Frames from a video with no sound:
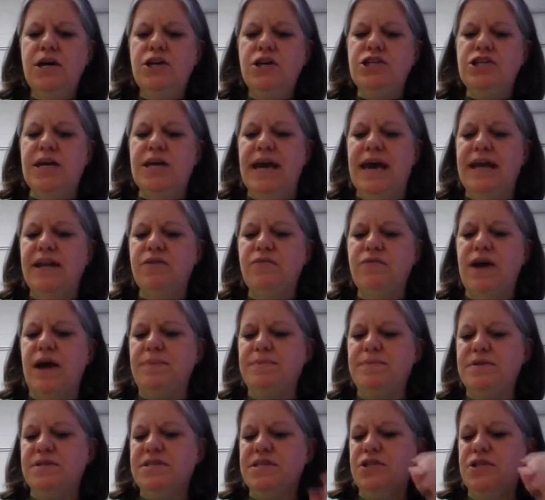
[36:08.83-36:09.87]
She had it
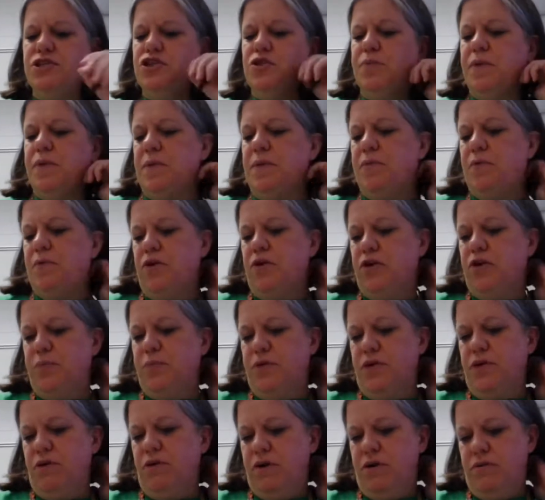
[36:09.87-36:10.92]
wrapped in tissue paper on her
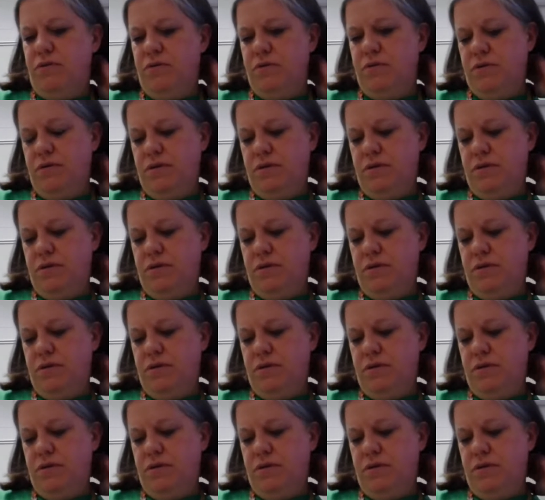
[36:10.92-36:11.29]
bureau.